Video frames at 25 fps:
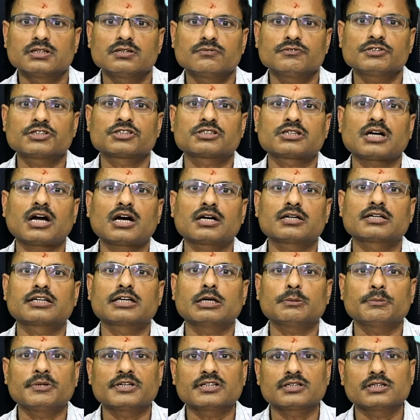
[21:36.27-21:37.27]
we start
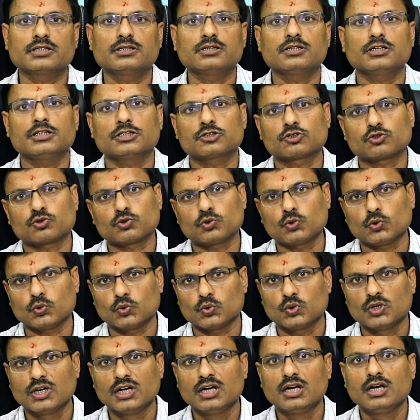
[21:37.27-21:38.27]
giving the
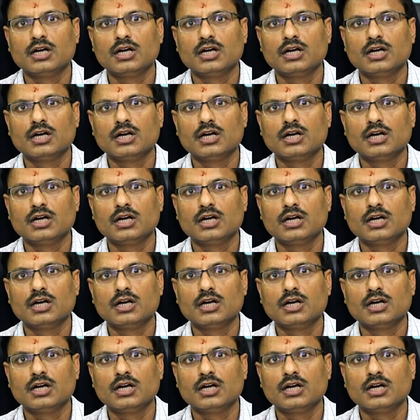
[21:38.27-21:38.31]
screw